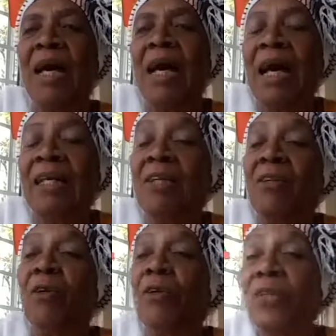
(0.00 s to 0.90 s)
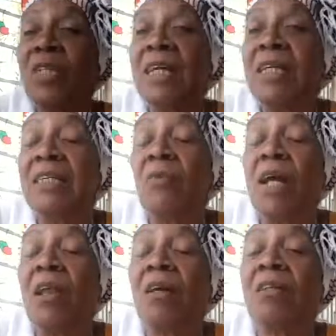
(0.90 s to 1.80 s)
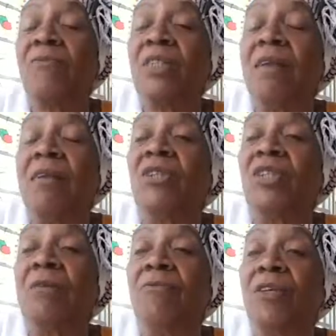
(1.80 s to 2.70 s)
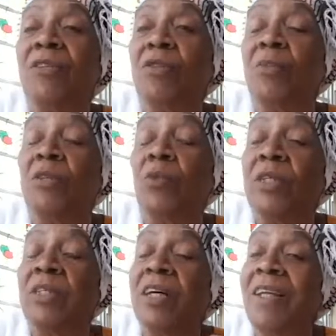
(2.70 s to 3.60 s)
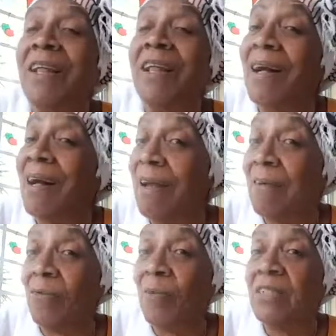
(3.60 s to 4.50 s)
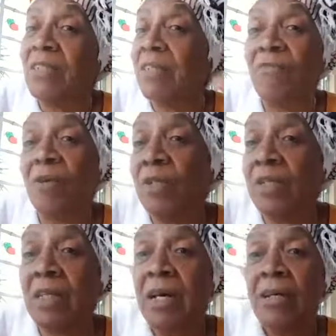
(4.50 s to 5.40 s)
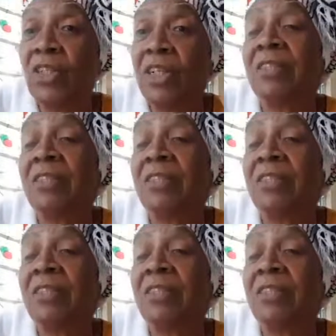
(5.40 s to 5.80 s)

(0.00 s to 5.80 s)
And in those days, a lot of television advertisements were done live when TV was just